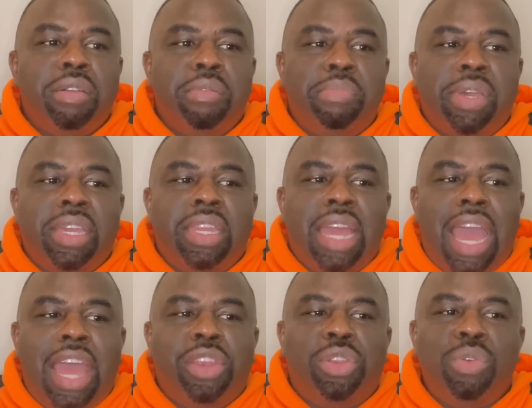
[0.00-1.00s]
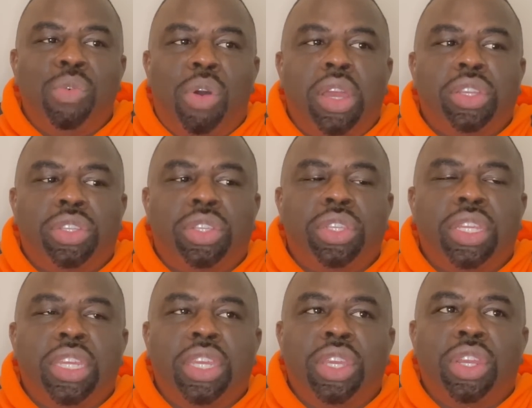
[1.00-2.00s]
But I do want to,
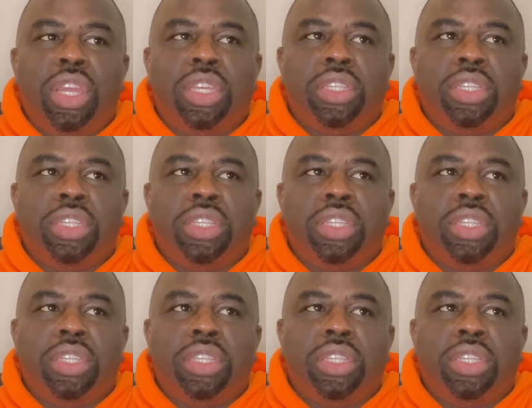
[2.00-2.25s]
you